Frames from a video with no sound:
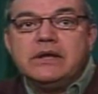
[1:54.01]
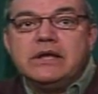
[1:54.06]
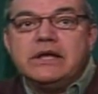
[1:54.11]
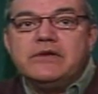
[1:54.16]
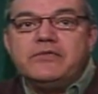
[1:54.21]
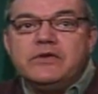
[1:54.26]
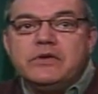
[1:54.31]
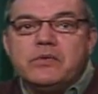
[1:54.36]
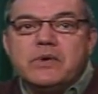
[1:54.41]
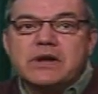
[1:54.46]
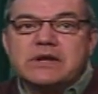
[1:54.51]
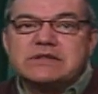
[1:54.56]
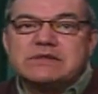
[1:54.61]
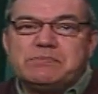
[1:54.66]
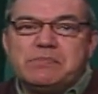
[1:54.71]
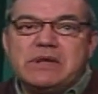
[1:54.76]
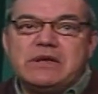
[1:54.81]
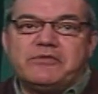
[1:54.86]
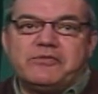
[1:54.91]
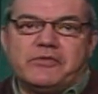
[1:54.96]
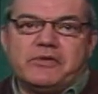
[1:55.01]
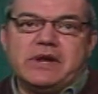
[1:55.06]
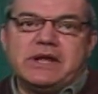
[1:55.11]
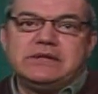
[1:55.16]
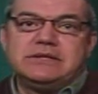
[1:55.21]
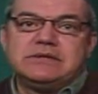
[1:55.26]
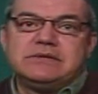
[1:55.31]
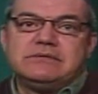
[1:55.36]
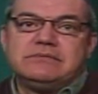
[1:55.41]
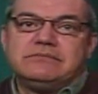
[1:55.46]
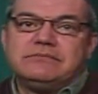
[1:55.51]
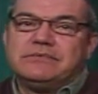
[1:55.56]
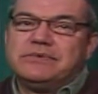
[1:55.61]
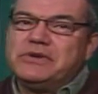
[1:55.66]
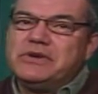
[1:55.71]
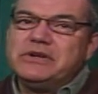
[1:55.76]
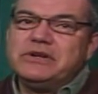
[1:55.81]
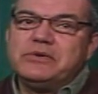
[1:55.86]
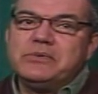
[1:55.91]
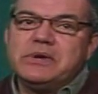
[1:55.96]
If you want to speak French,
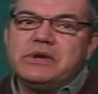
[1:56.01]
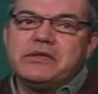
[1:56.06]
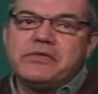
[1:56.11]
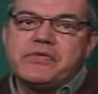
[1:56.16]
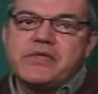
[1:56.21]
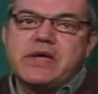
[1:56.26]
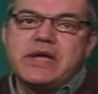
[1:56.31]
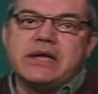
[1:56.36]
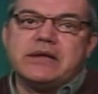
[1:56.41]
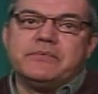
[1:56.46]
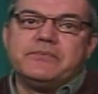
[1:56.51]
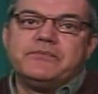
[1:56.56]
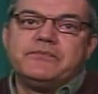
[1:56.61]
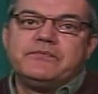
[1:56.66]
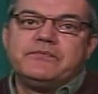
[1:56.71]
learn the real thing.